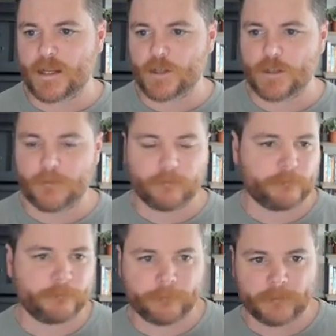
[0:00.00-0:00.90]
section,
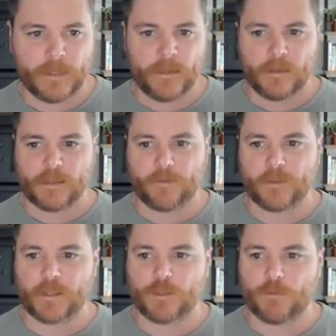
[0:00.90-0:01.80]

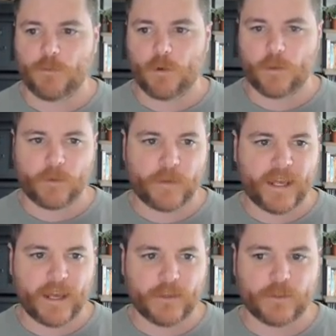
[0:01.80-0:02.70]
definitely doable, a thing we
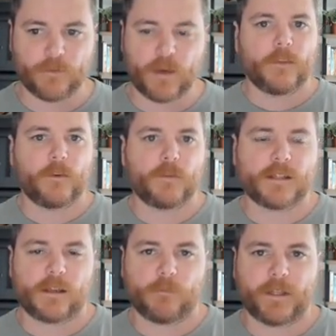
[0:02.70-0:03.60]
can do. There was
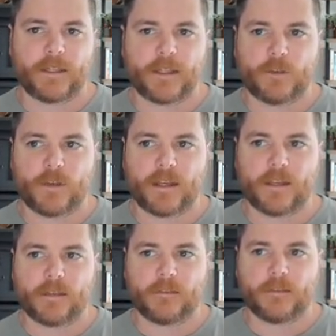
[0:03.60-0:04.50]
a complaint that you
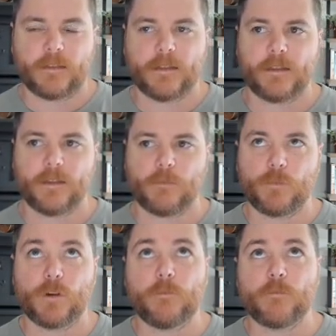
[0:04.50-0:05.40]
can't
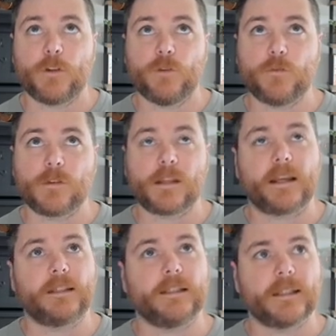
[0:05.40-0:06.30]
use
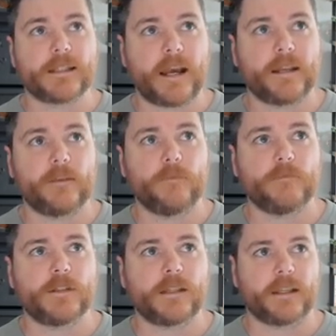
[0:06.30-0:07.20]
like list
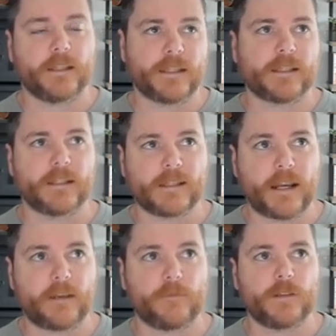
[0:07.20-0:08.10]
items, like lists and list
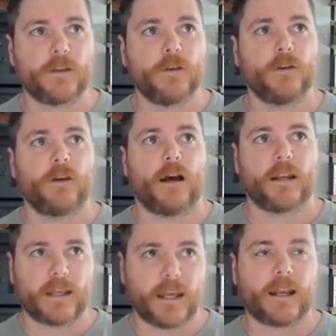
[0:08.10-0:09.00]
items.
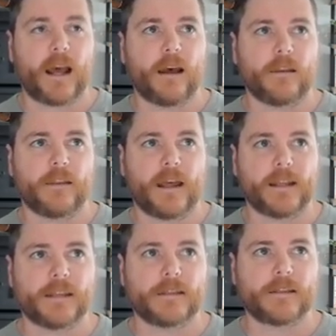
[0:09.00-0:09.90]
And again, that
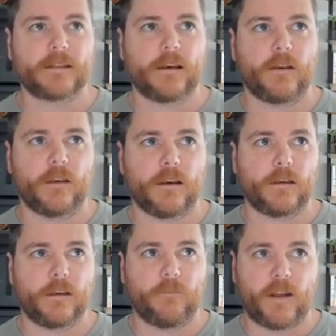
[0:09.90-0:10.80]
is a
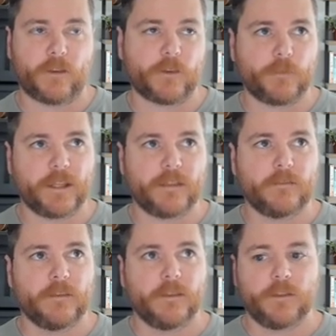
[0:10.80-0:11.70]
valid complaint.
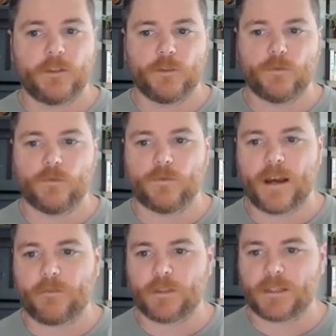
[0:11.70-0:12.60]
You
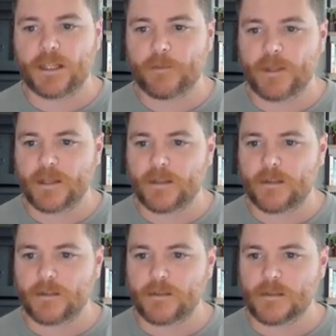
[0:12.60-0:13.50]
have a limited
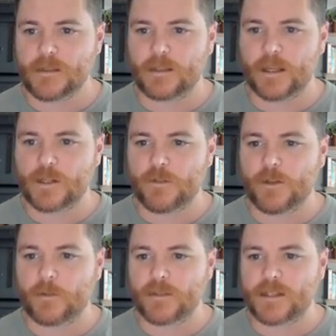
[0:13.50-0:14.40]
selection of
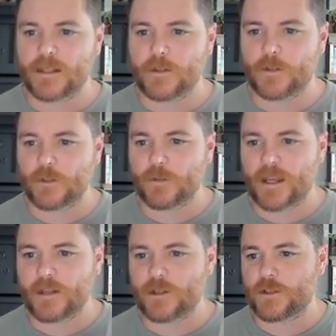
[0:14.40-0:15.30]
elements here. You
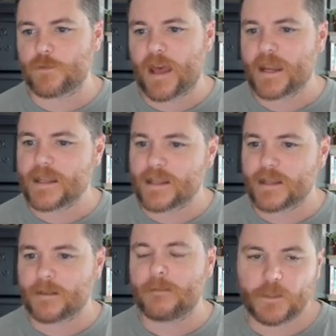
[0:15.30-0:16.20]
can't just do
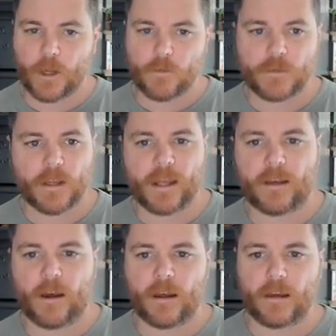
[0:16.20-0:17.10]
anything,
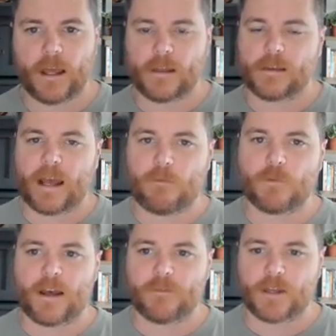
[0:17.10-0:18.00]
and I
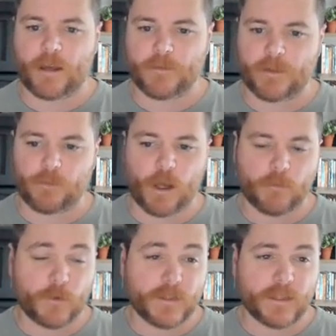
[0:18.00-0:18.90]
will have an accompanying
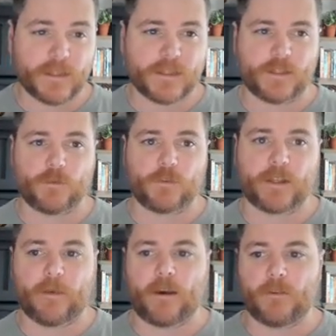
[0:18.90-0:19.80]
blog post to this. And it's
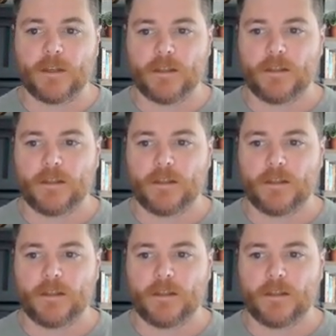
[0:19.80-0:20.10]
really about,